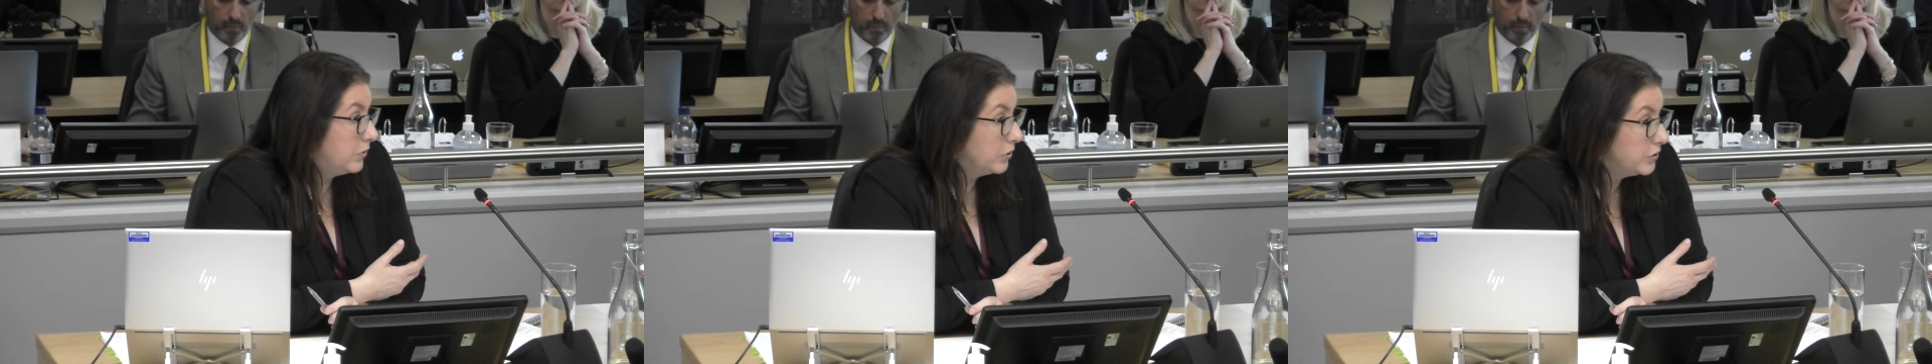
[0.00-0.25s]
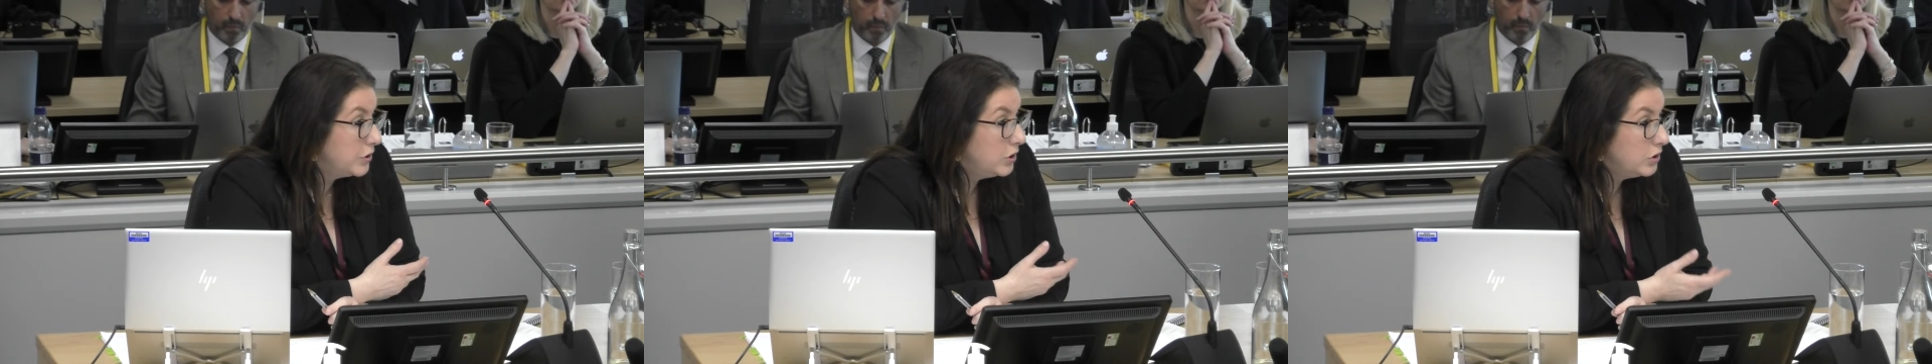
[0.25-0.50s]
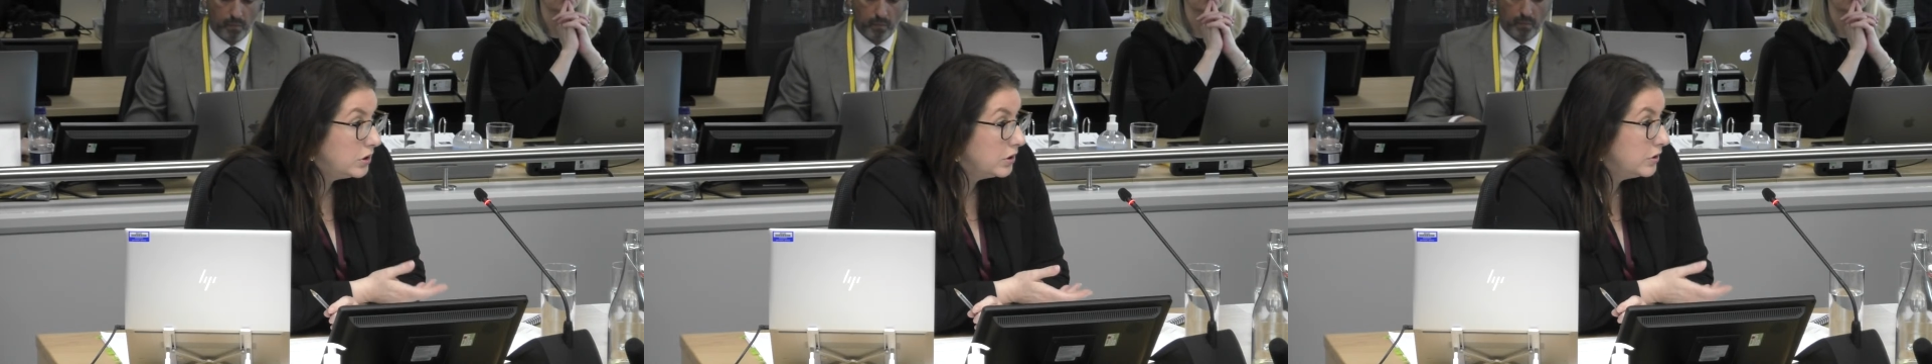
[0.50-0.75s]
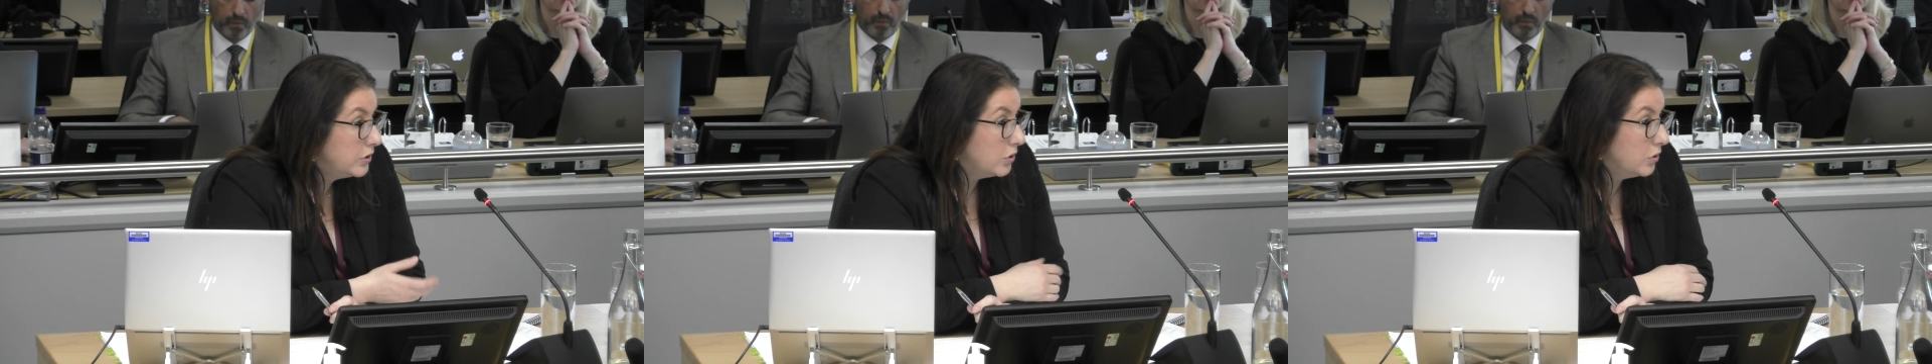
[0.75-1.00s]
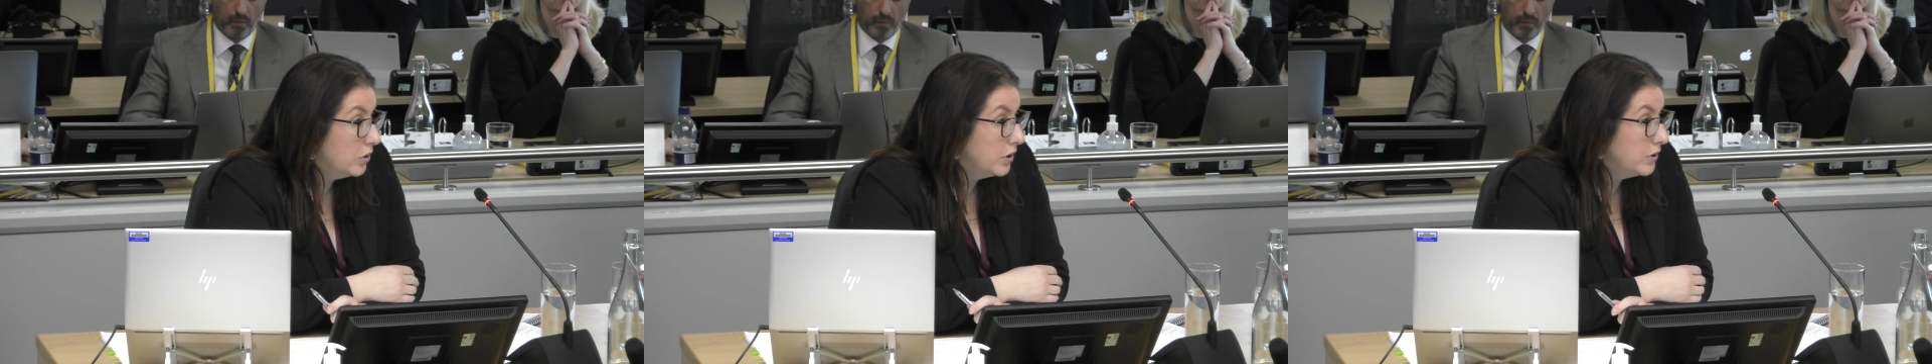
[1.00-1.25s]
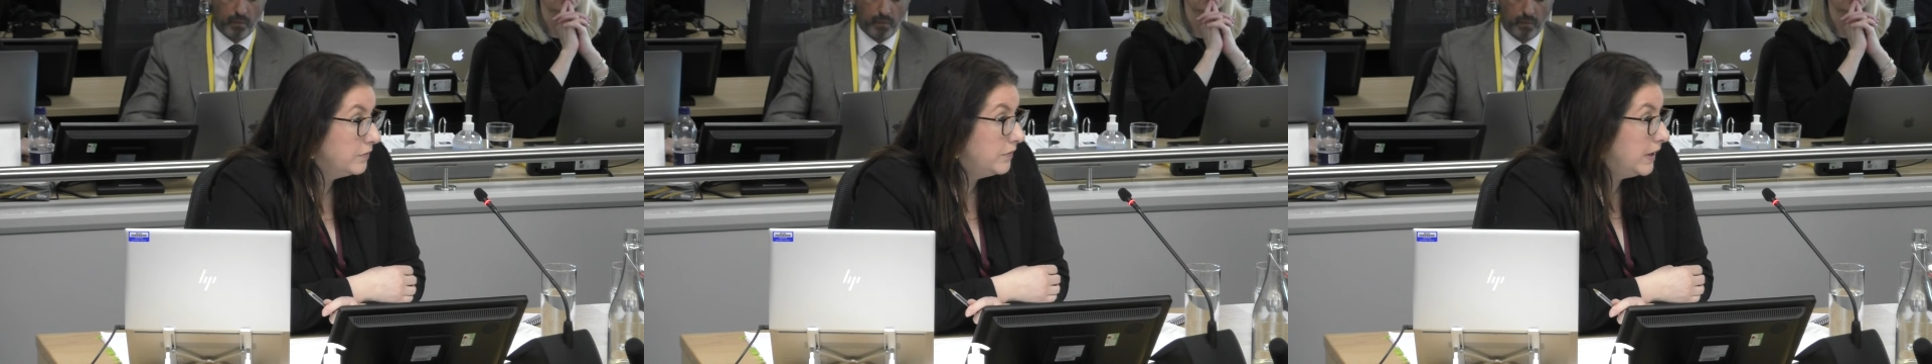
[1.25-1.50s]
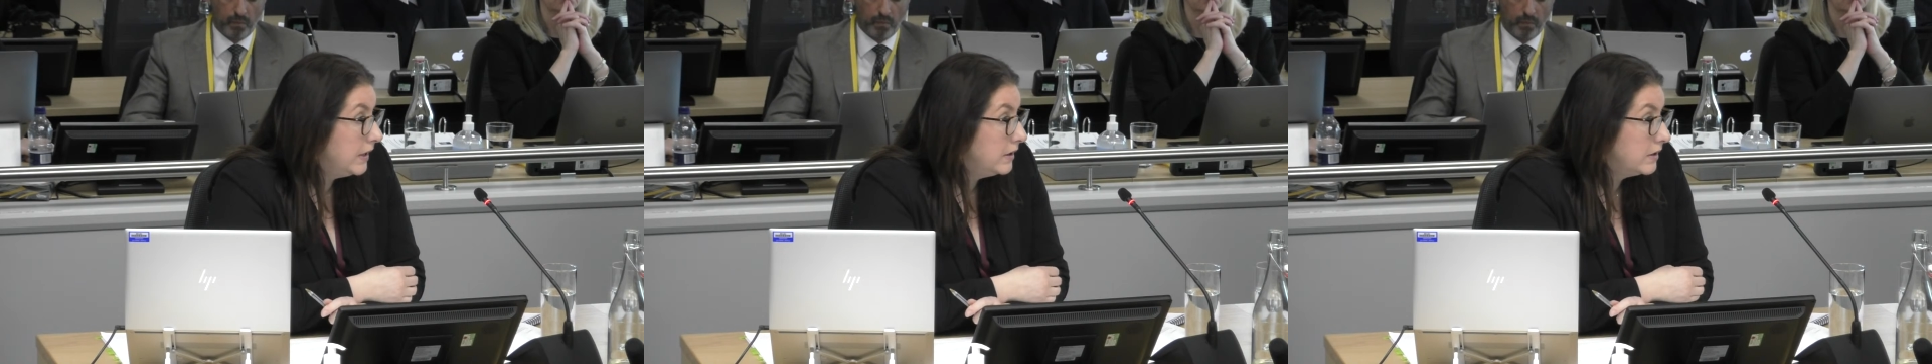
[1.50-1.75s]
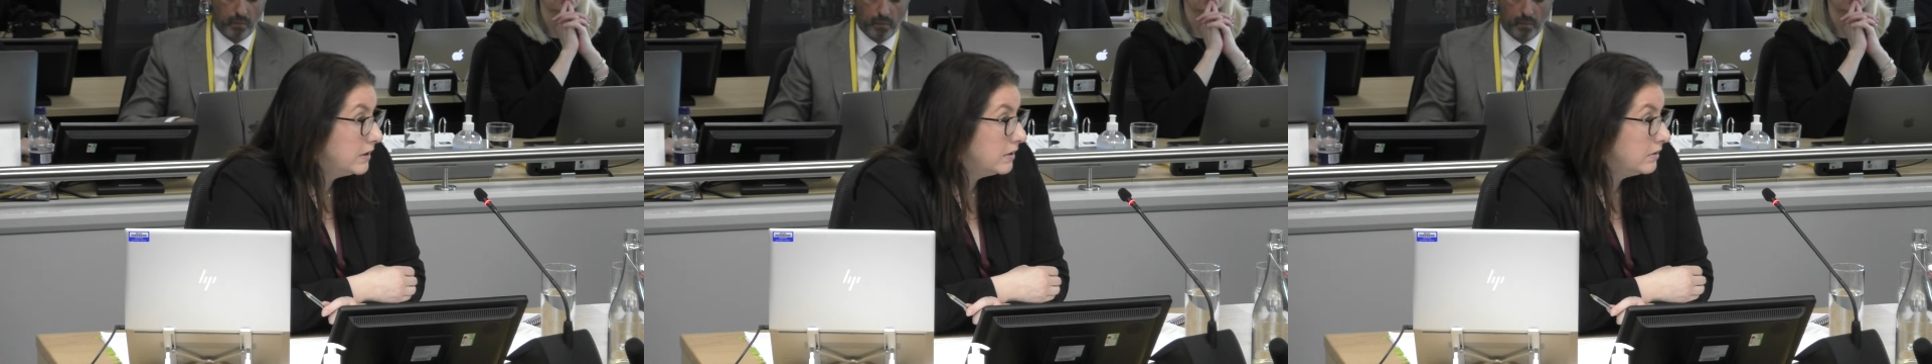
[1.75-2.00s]
prosecutors or
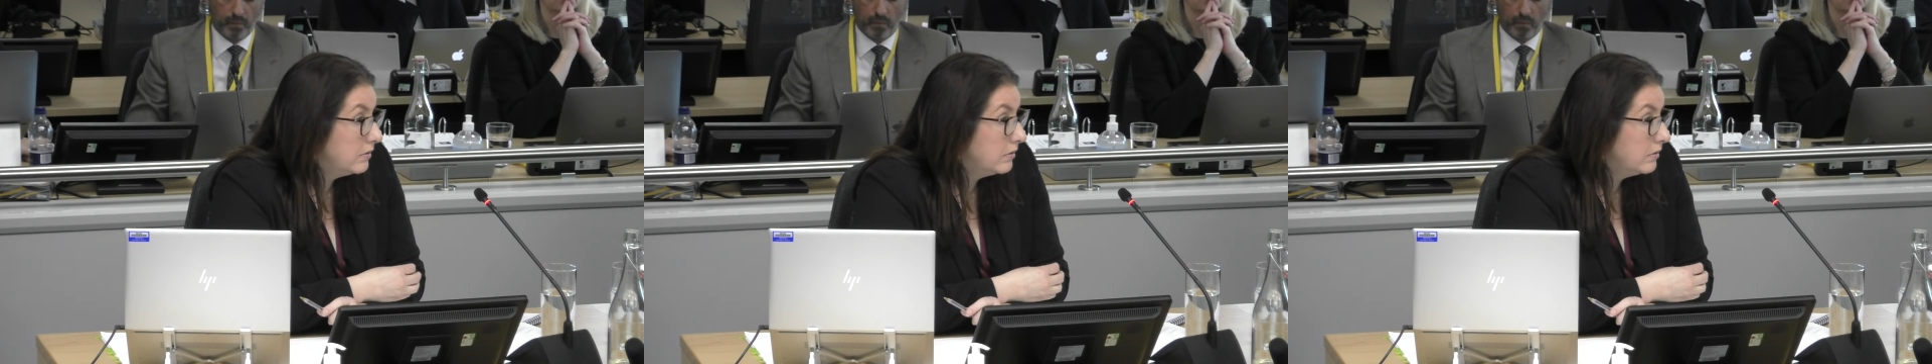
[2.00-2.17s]
defence?